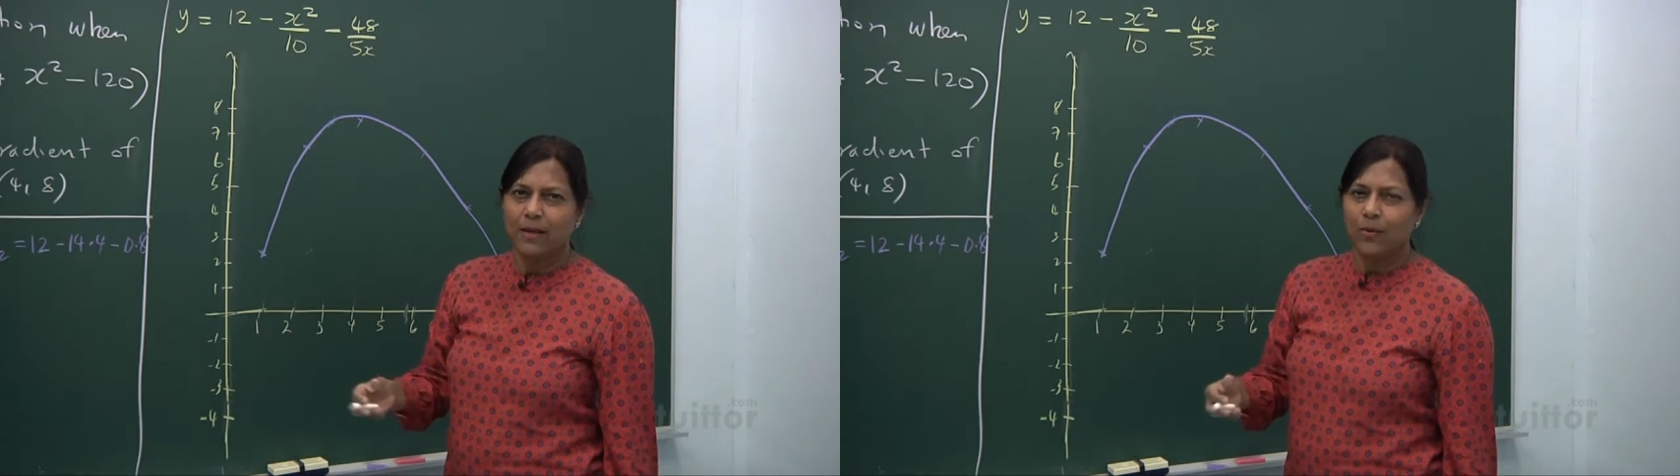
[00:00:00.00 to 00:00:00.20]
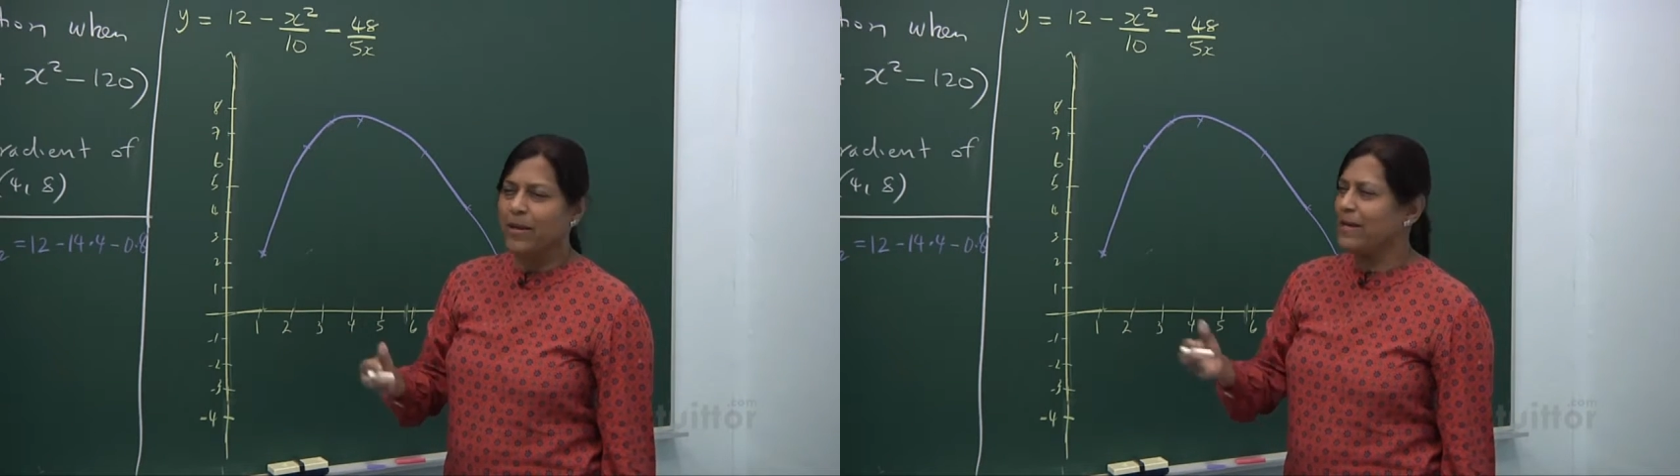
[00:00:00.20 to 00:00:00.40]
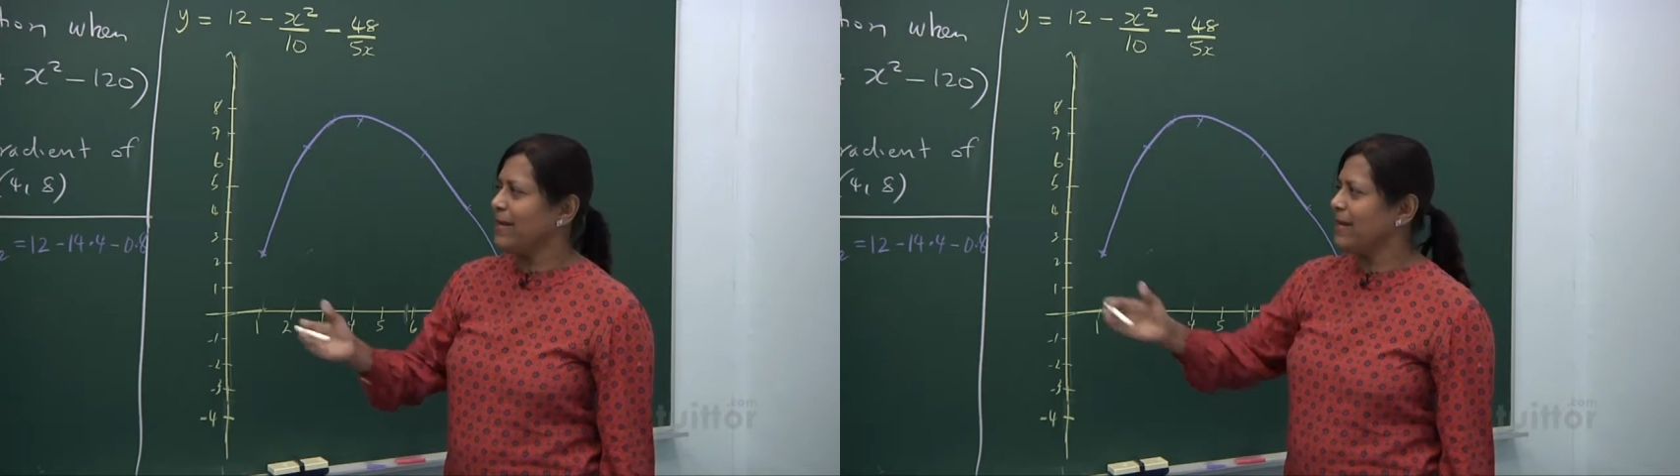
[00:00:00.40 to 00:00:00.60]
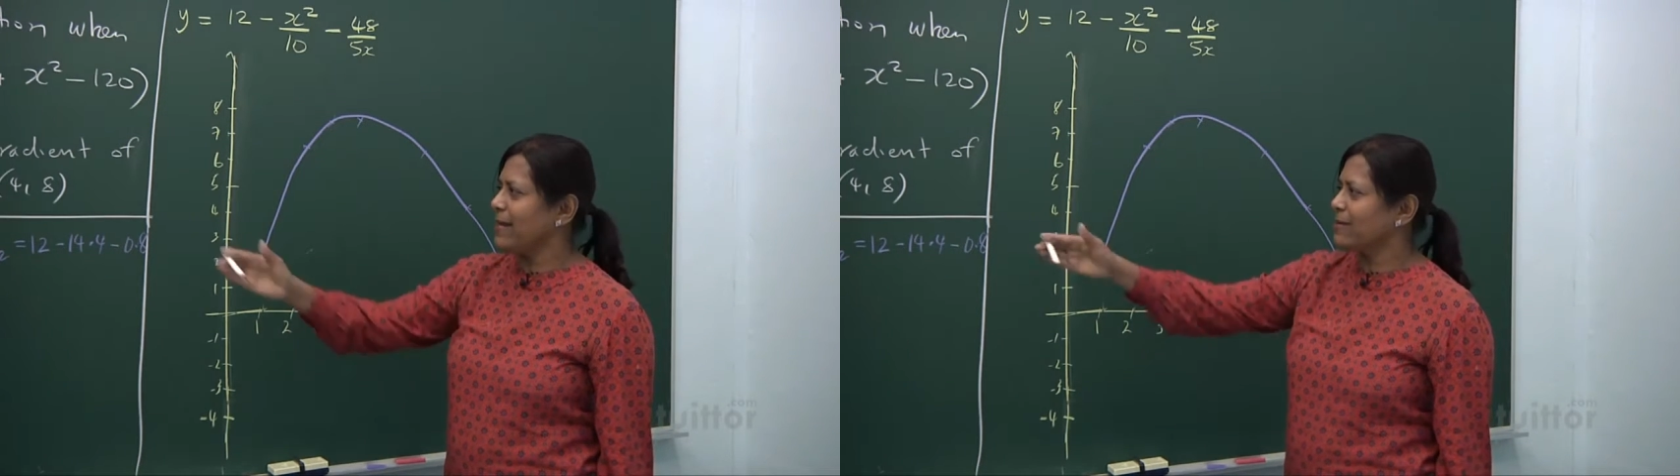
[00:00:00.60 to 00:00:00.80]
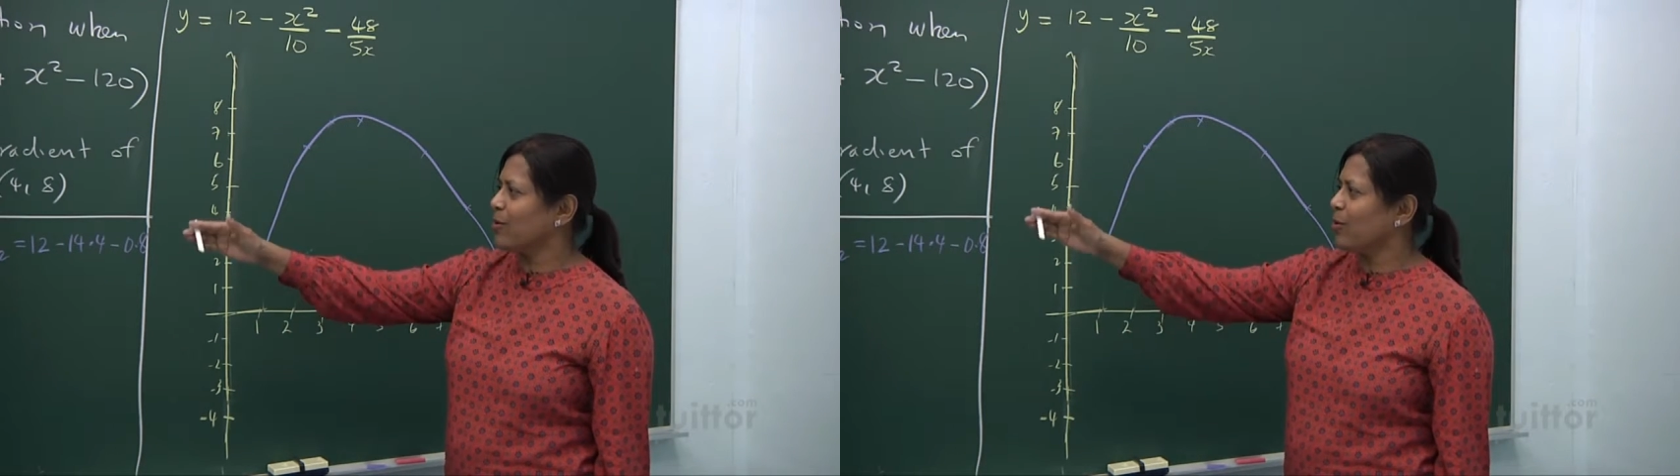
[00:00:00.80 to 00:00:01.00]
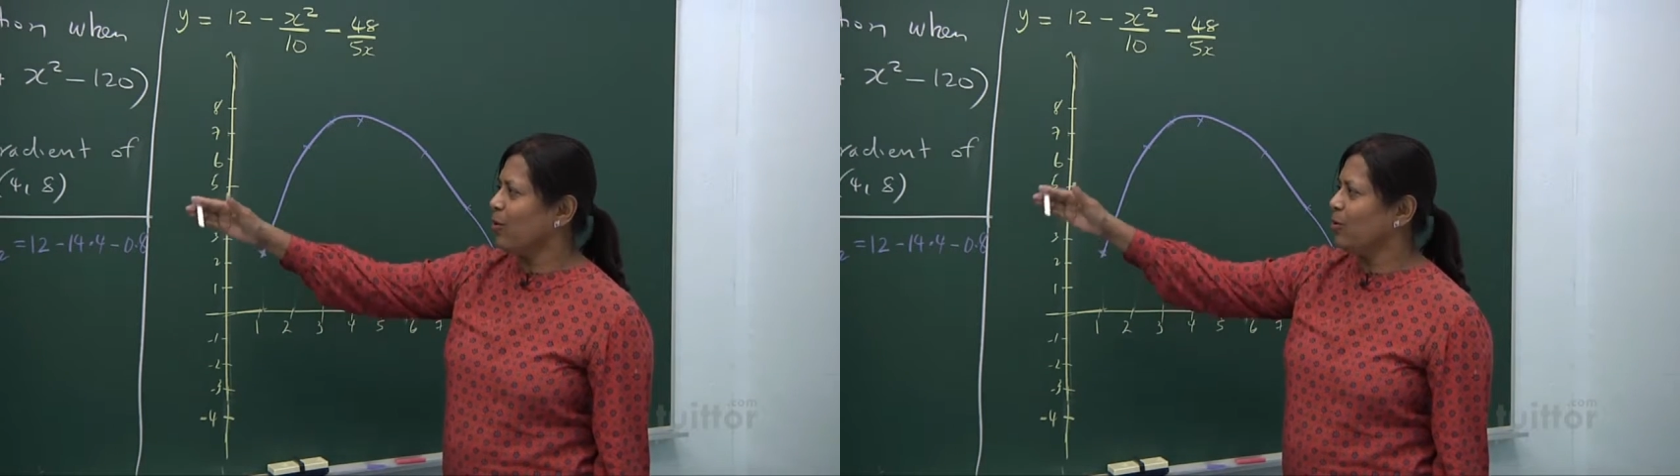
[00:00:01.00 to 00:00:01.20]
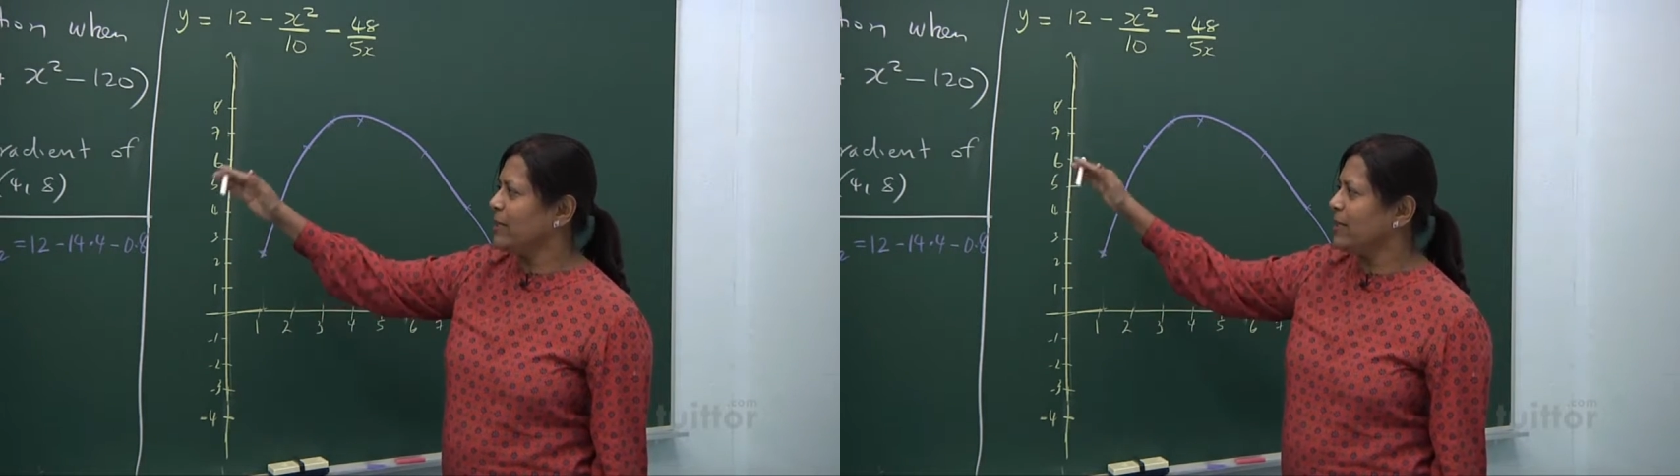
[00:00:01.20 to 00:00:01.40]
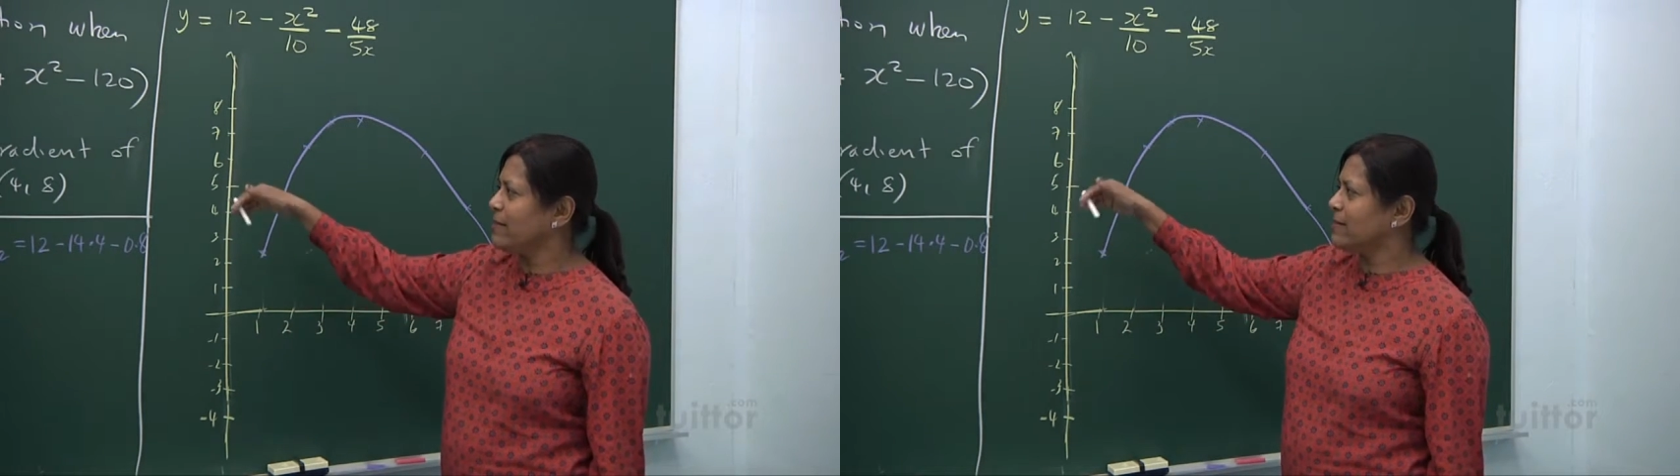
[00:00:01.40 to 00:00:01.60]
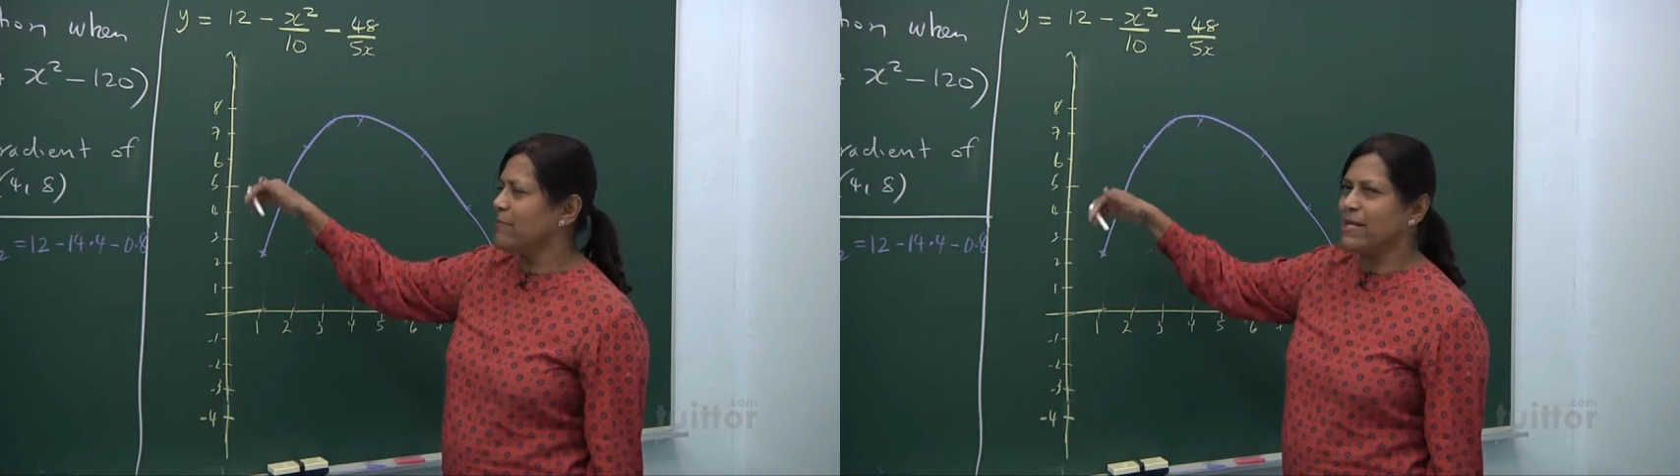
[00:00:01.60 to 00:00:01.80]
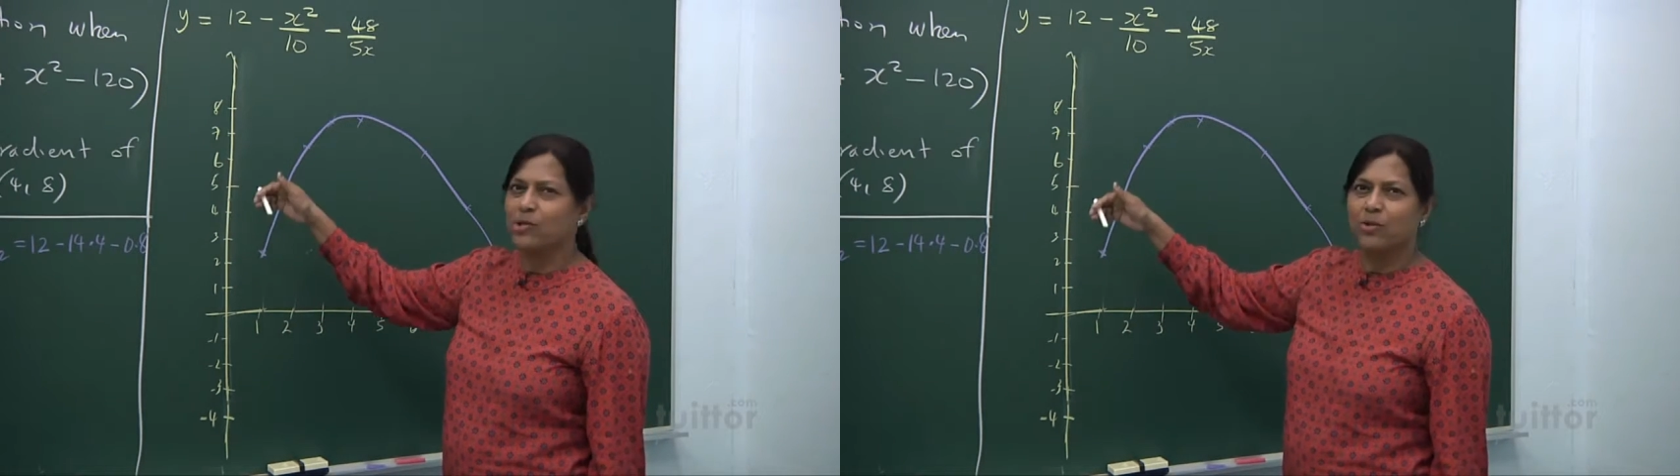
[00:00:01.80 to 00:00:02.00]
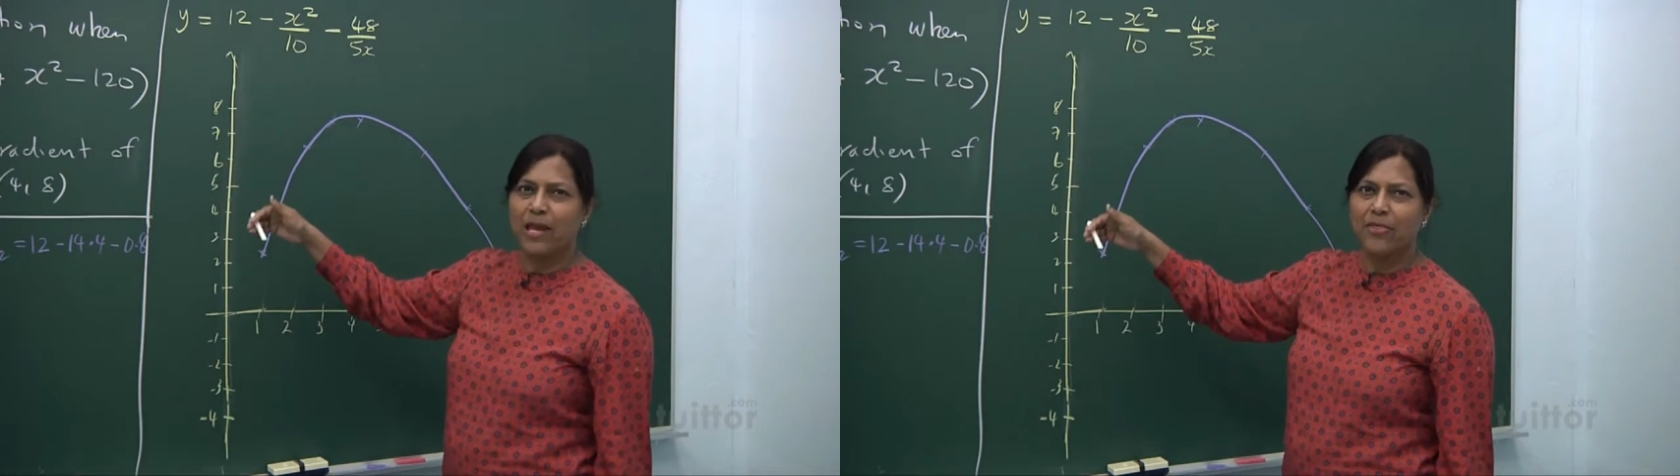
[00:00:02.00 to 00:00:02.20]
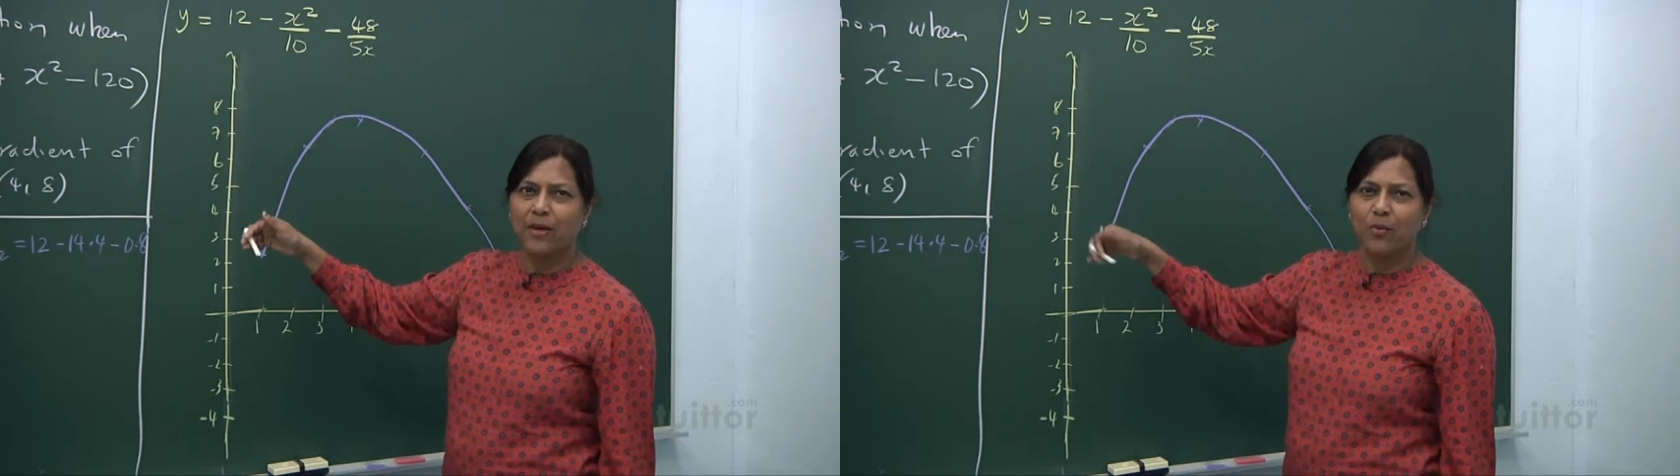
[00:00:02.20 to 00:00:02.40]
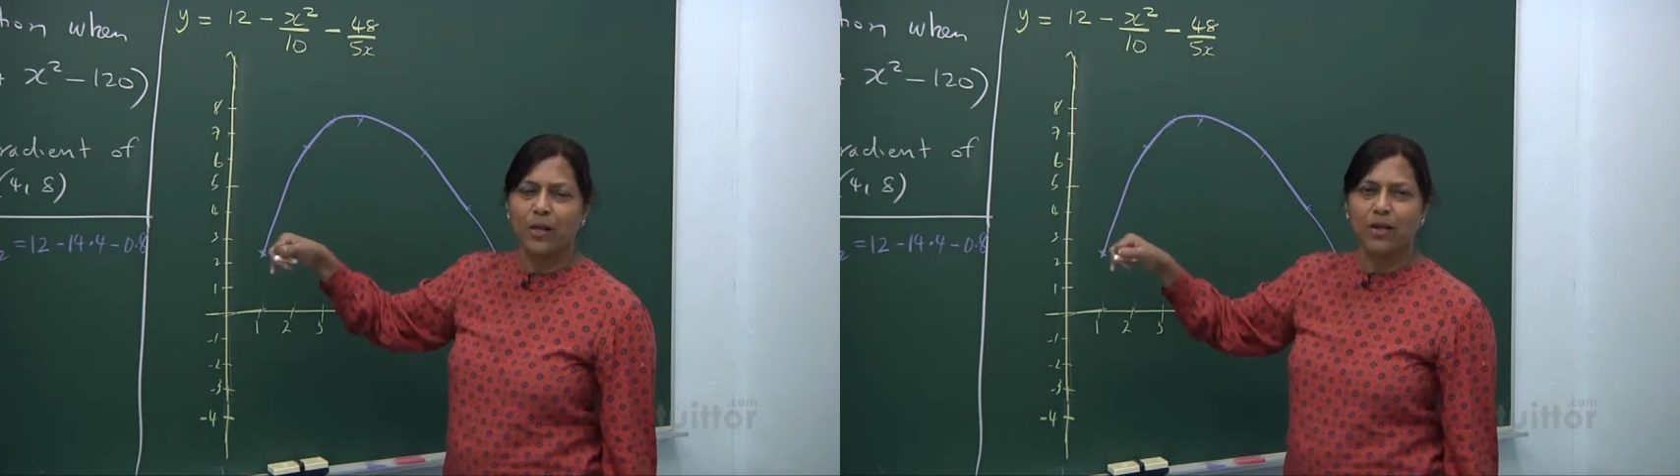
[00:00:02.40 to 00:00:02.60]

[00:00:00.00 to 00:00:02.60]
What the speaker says: When it has got all these mixed together, we